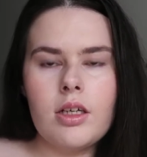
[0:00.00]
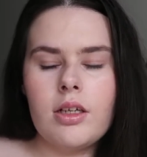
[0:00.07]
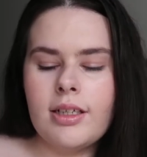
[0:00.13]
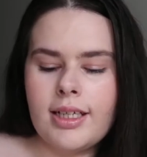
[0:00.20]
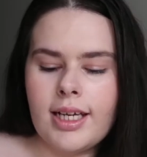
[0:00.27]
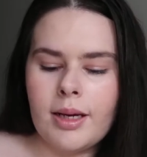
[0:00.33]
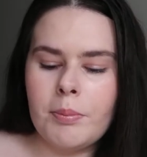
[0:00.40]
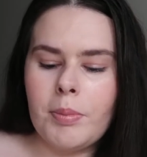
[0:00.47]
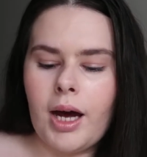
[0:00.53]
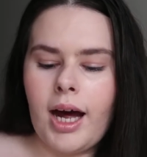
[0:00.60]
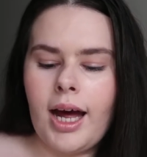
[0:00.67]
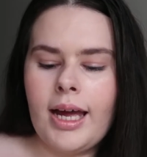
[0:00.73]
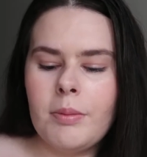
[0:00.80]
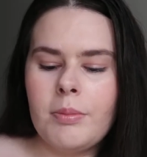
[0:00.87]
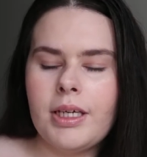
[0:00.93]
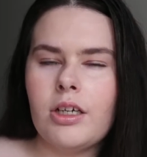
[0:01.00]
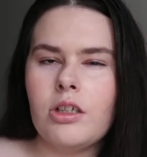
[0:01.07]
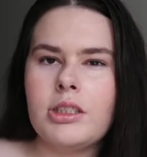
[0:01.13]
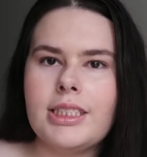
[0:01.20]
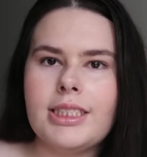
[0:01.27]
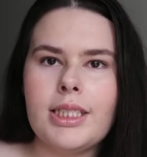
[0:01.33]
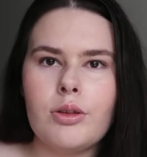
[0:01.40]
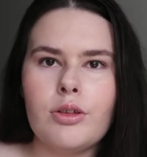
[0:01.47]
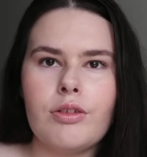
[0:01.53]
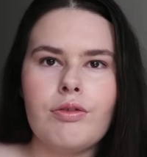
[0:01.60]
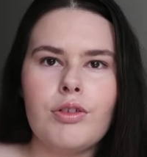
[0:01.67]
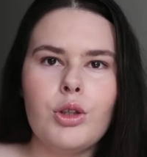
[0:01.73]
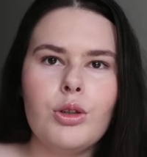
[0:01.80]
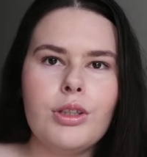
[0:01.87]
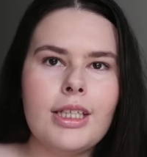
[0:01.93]
nearby because there were a
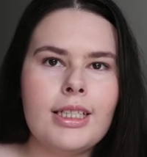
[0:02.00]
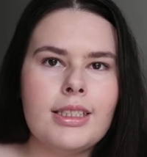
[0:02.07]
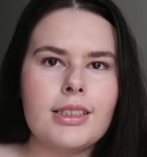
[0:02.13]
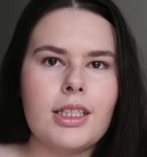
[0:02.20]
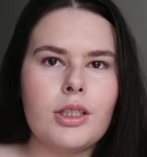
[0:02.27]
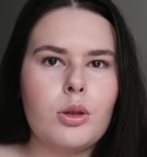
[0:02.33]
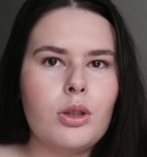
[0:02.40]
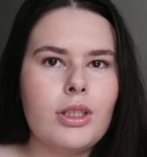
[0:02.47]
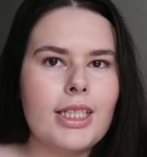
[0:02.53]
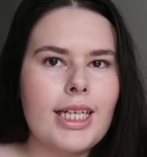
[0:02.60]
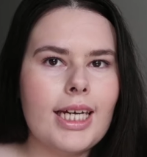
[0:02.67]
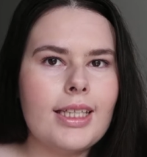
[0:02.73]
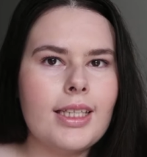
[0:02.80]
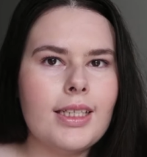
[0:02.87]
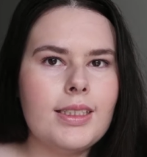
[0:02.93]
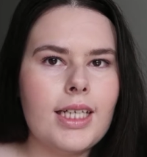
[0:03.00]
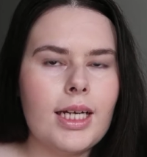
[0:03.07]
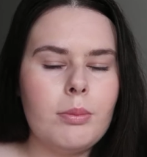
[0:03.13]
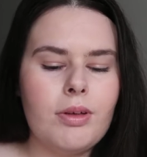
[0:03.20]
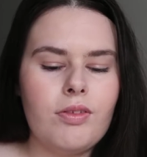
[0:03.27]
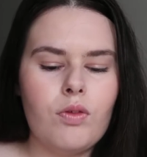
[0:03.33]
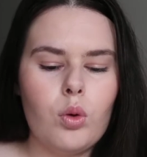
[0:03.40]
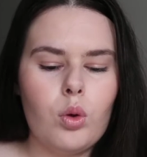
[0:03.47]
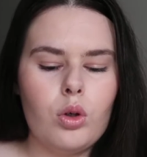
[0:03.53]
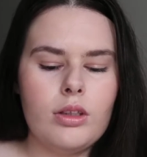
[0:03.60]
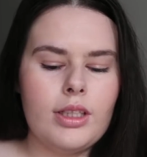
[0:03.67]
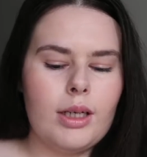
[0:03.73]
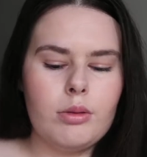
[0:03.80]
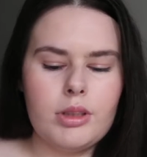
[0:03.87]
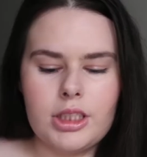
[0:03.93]
few things I couldn't get the day before.
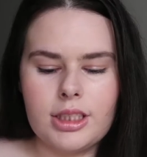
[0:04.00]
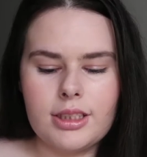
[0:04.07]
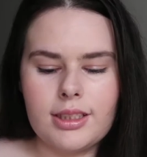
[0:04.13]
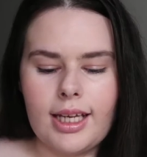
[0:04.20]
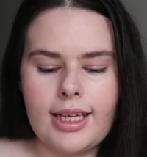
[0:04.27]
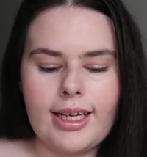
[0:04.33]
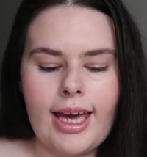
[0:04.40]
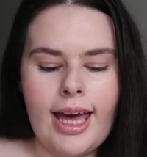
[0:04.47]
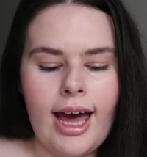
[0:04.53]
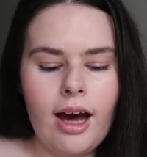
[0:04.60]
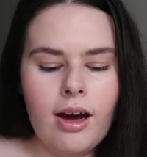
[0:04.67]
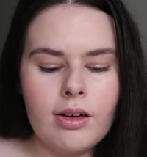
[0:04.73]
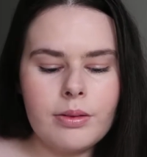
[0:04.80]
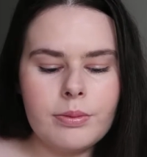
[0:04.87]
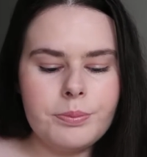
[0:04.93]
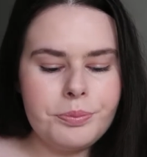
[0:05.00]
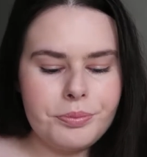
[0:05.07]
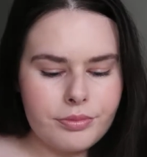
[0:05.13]
They were just like out.